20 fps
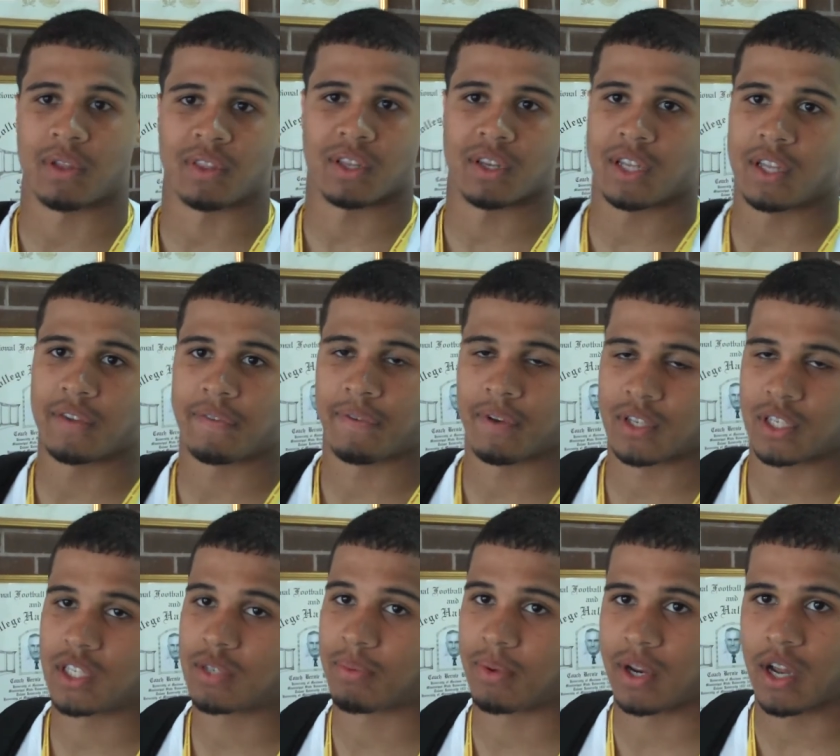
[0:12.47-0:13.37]
about the
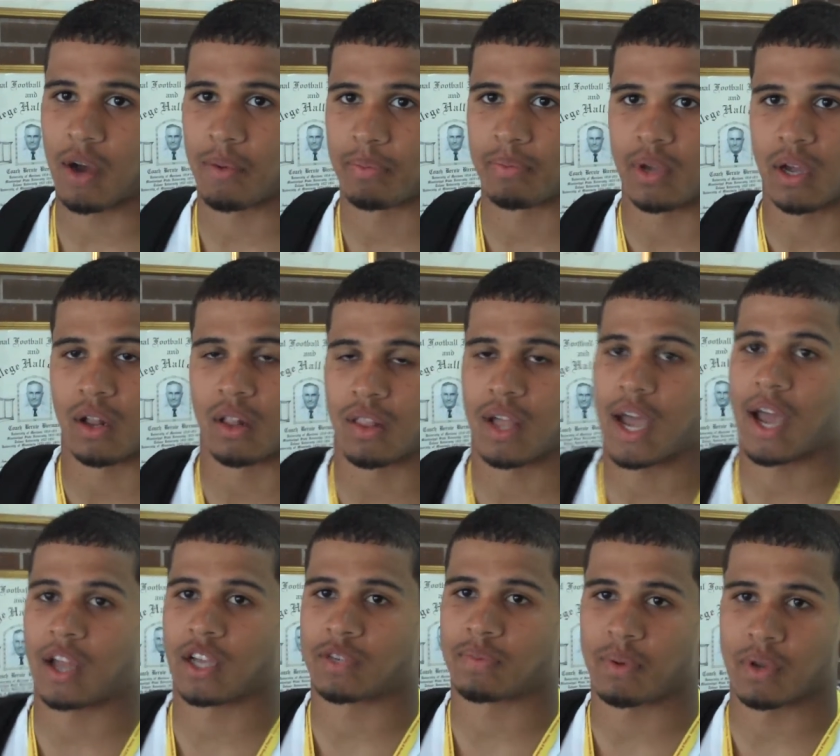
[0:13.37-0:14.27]
defense. He's been helping me out a
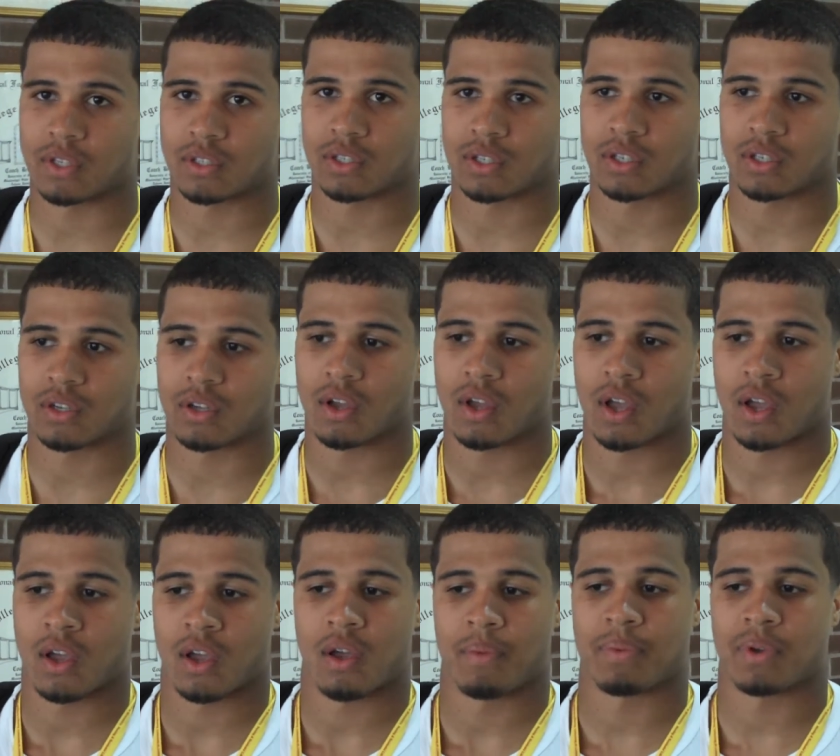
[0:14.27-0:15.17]
lot, especially
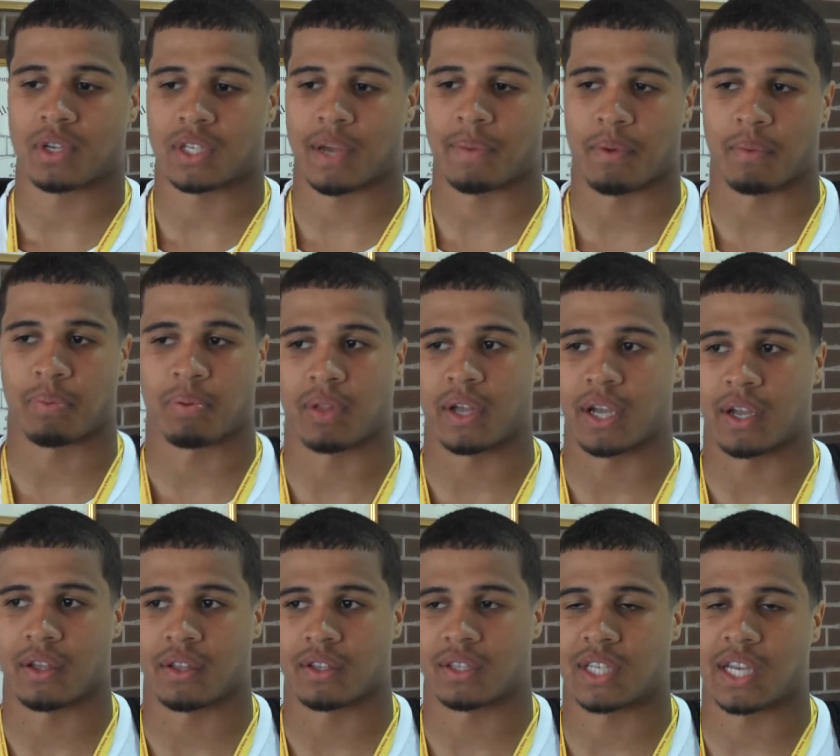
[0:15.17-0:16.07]
because I've been
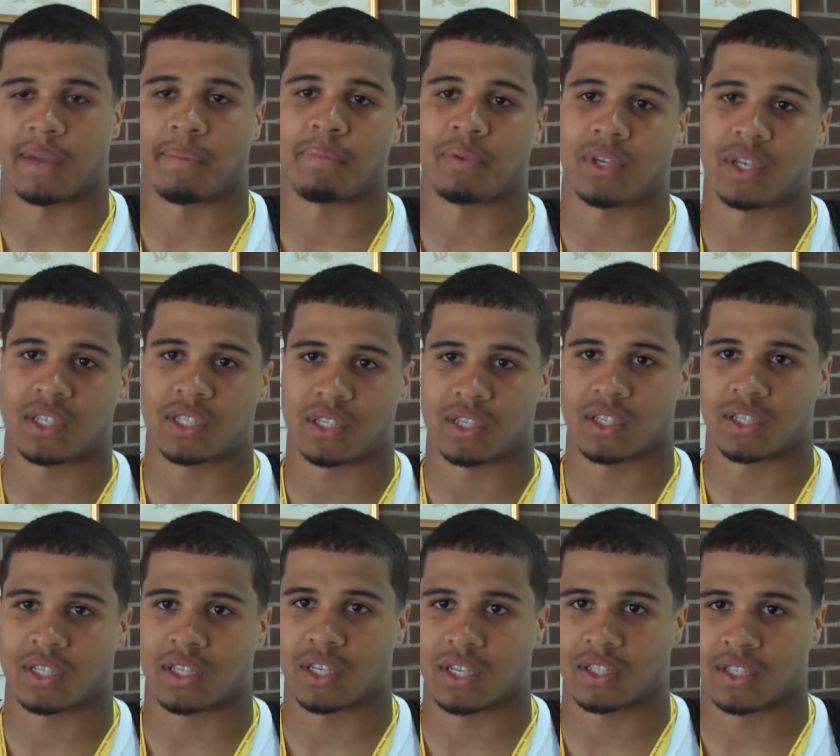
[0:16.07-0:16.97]
playing in the same position
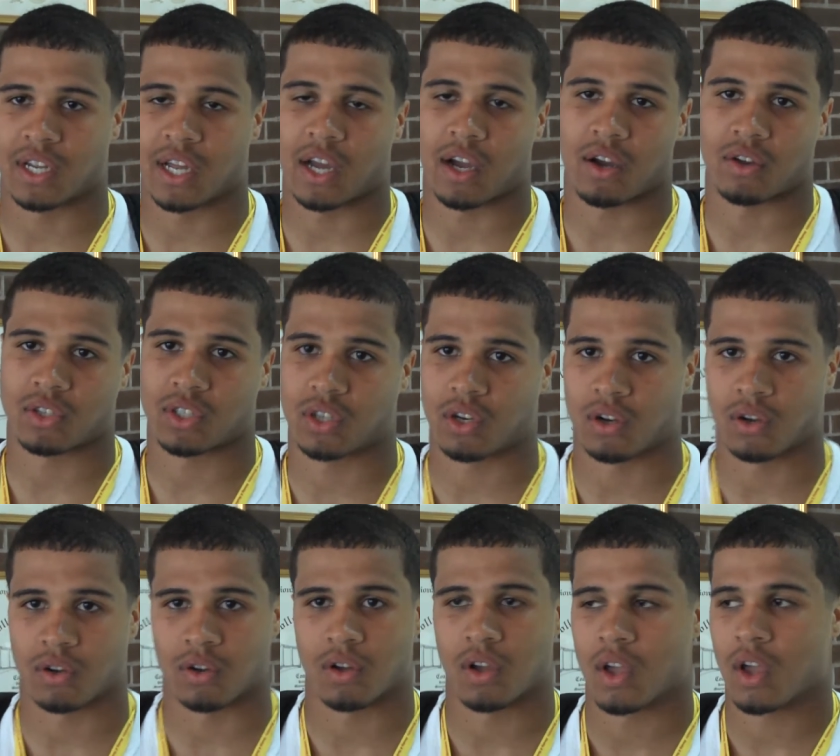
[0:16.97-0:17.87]
as he is now. So
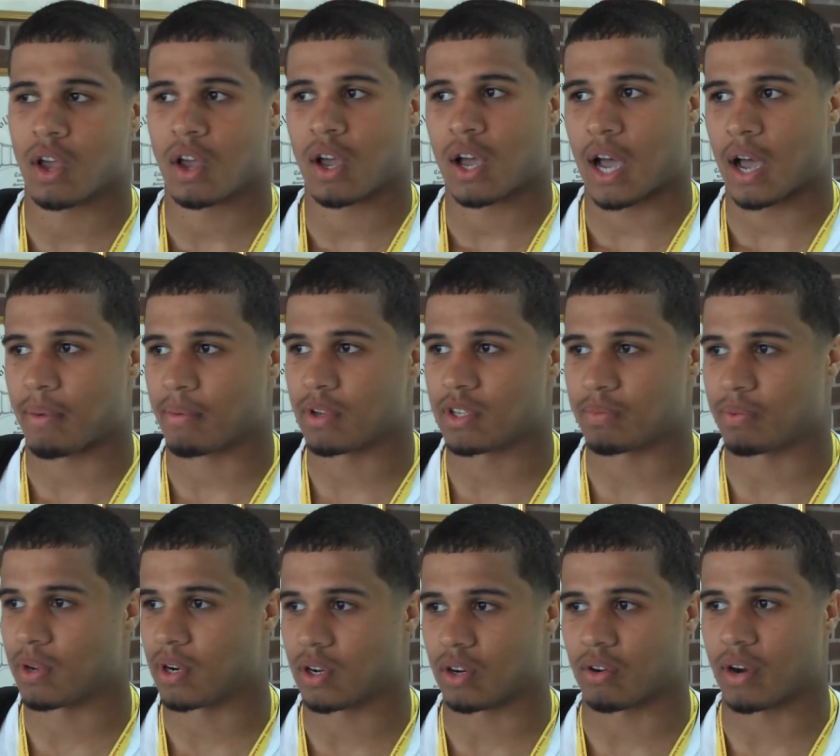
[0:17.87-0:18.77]
um, he's
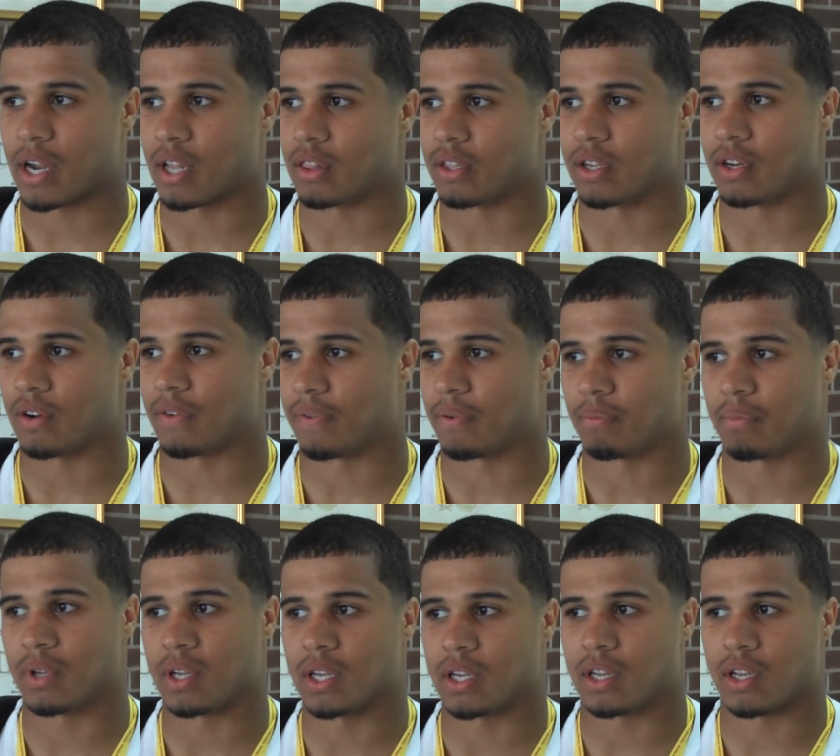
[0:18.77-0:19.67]
been a great leader for
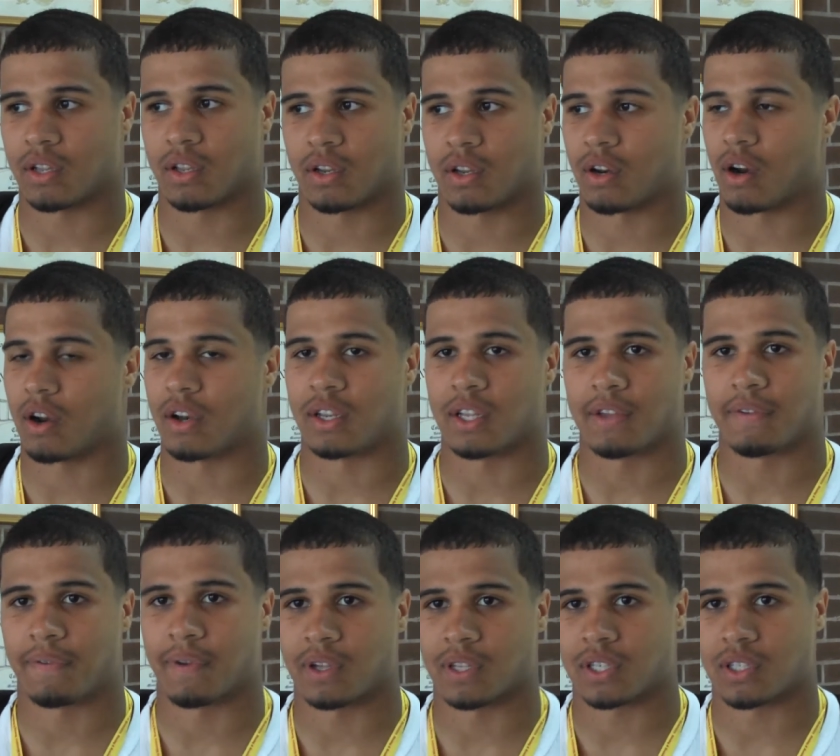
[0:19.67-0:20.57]
me and, and our
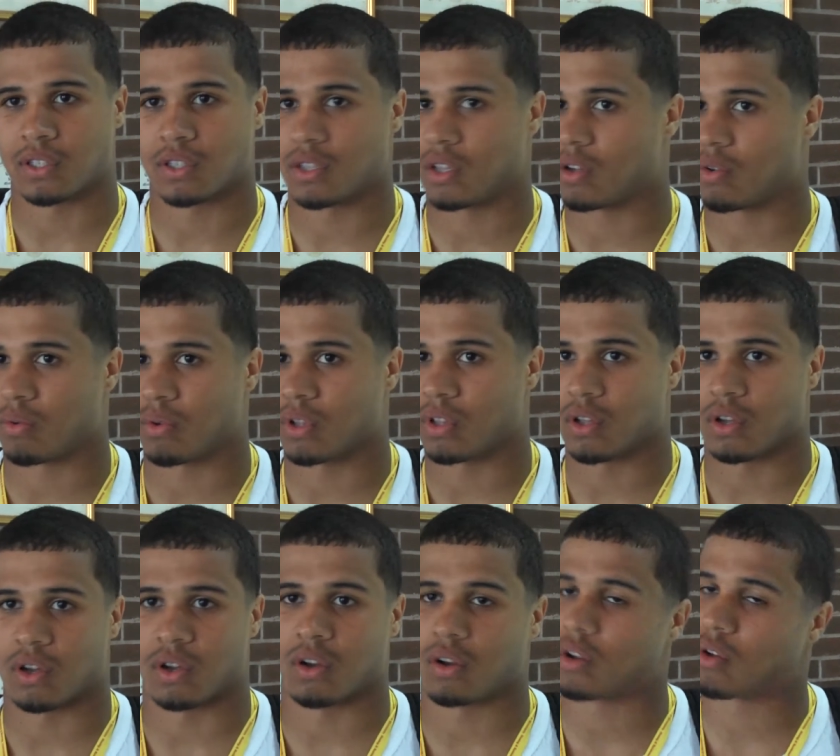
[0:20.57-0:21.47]
defense. He's a real,
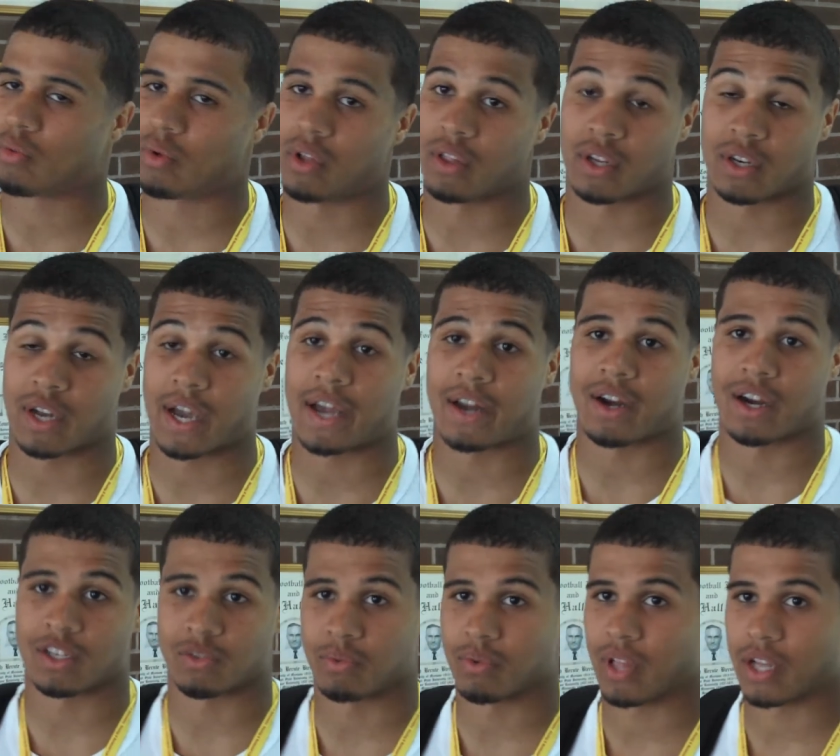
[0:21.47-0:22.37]
uh, real igniter,
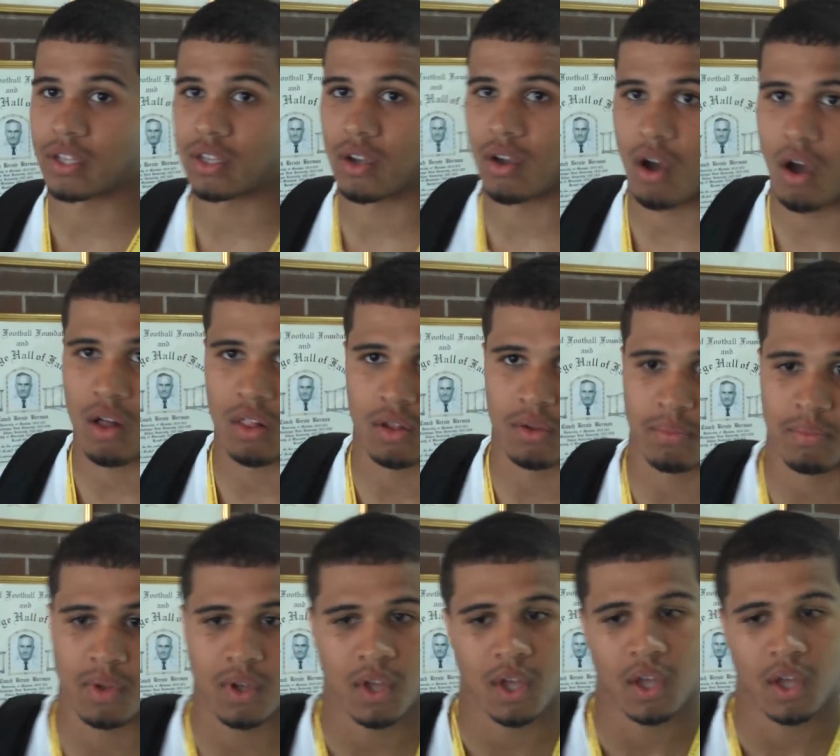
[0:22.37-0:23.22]
as we like to call him.